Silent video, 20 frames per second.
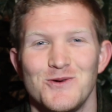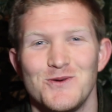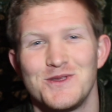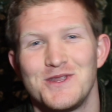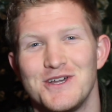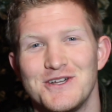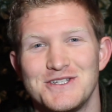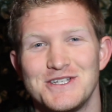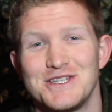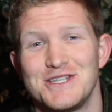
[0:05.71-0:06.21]

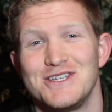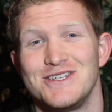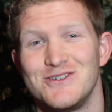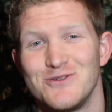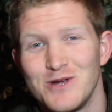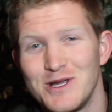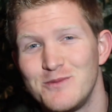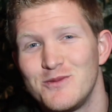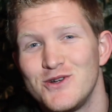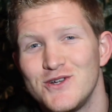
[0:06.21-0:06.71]
with us at the
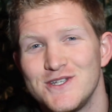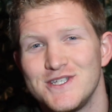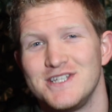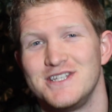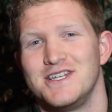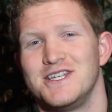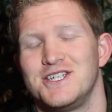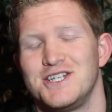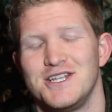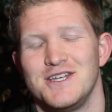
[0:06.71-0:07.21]
Dreamers
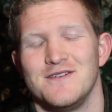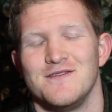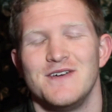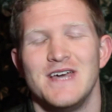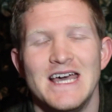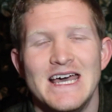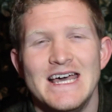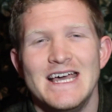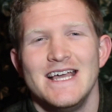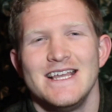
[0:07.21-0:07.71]
Initiative.
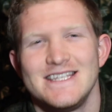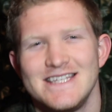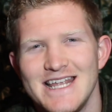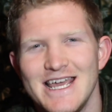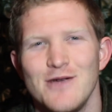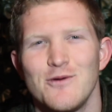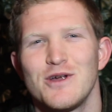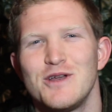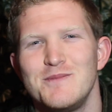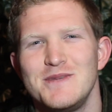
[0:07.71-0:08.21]

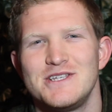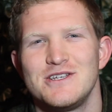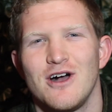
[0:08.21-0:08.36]
Today we're going to